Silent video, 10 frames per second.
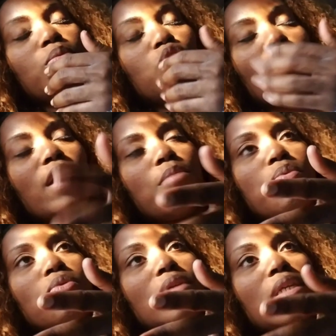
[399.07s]
trying to
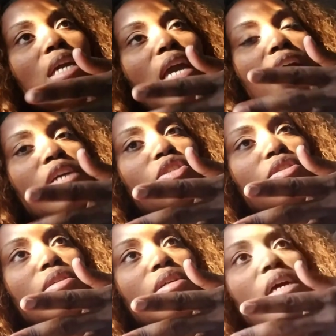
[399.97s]
pull in
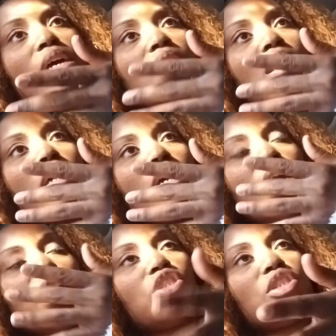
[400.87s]
extra
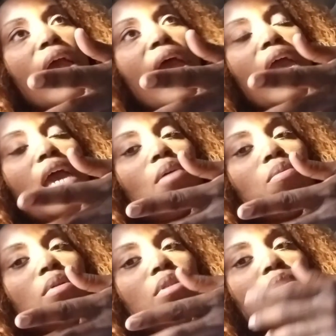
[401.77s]
extra hours,